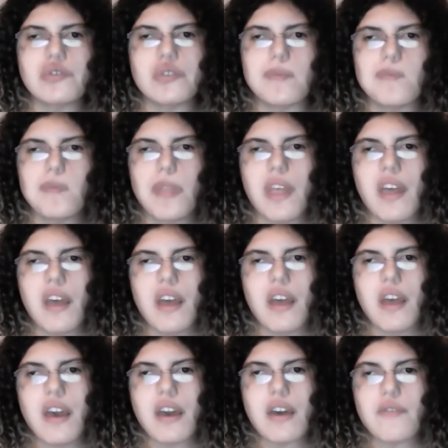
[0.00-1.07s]
influence
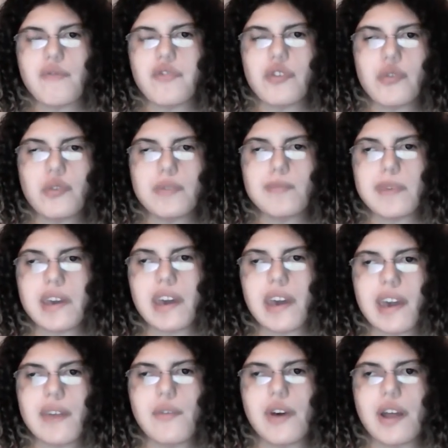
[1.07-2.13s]
behavior, and
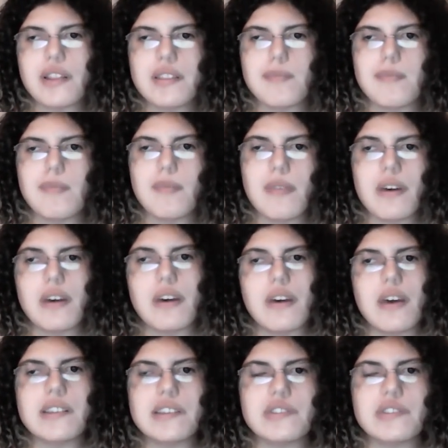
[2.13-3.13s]
determine the